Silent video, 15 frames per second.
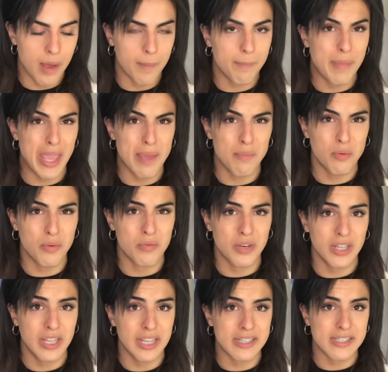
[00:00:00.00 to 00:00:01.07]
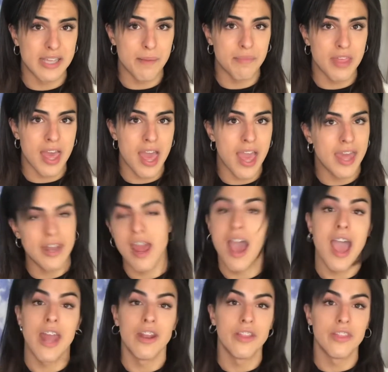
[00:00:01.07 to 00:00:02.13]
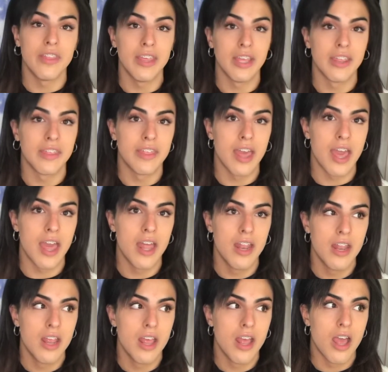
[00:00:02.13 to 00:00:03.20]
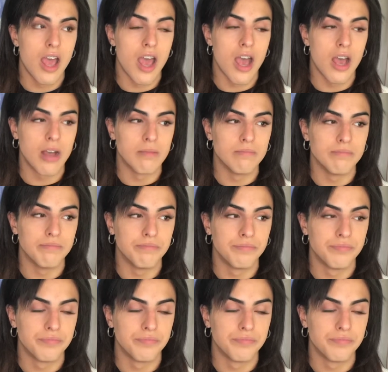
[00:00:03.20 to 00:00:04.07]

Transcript: people would really accept that. And I don't think that I'm